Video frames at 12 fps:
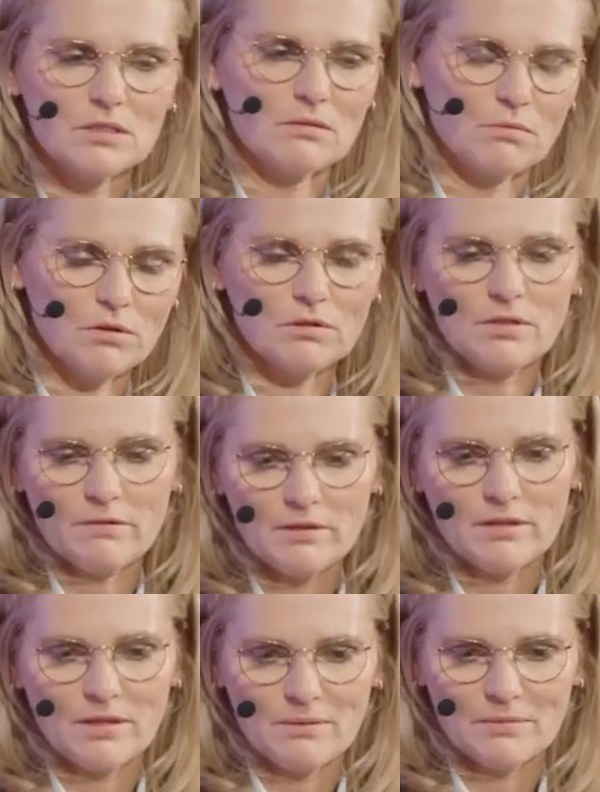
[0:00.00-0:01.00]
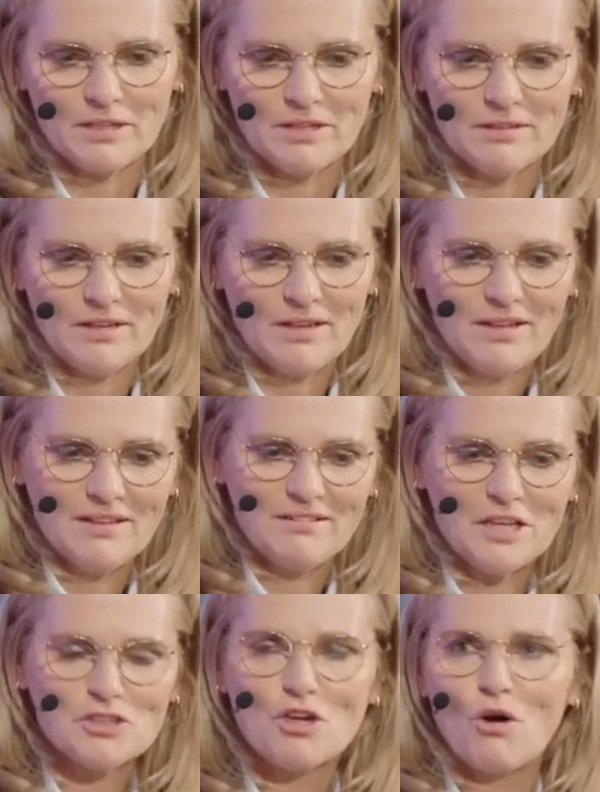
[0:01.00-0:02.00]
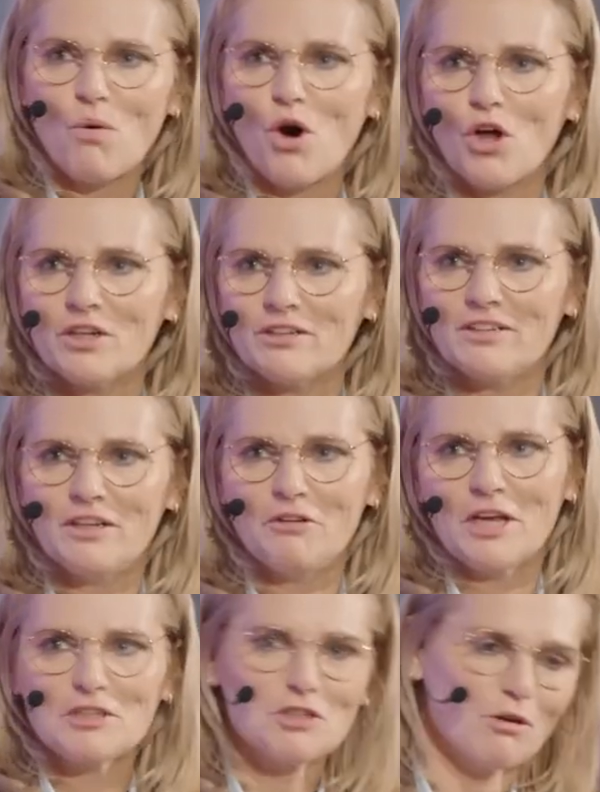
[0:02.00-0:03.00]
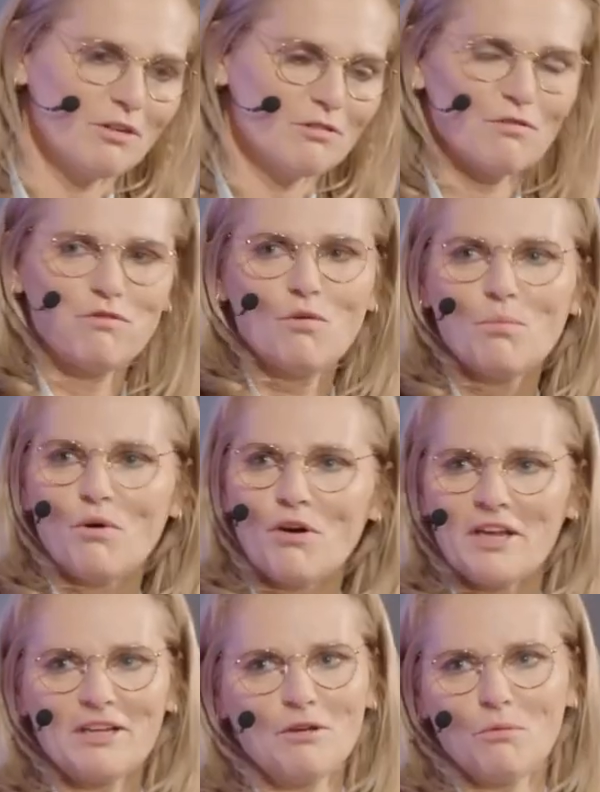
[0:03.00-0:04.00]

it's worth everything, but then things go on and then you get so into football again,